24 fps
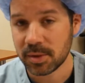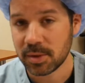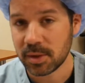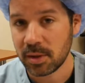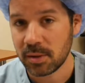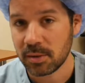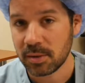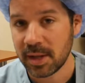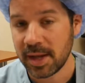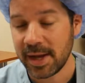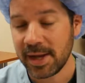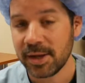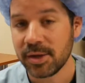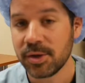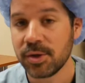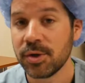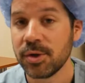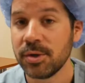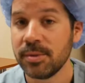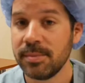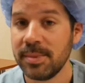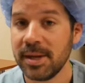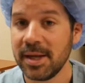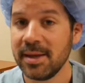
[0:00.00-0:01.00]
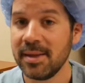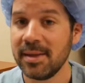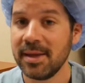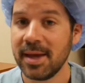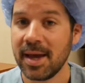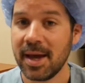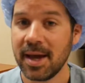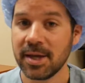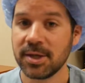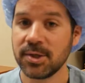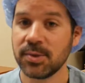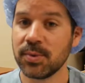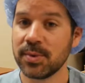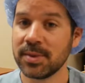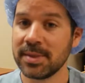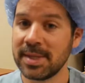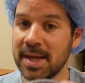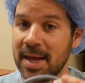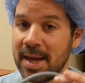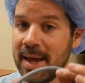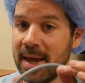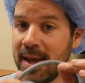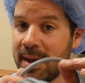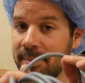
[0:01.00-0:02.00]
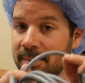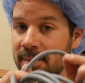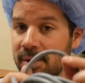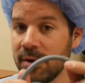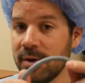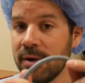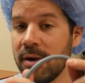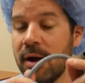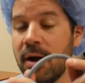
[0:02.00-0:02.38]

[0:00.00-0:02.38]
low light could be the actual diameter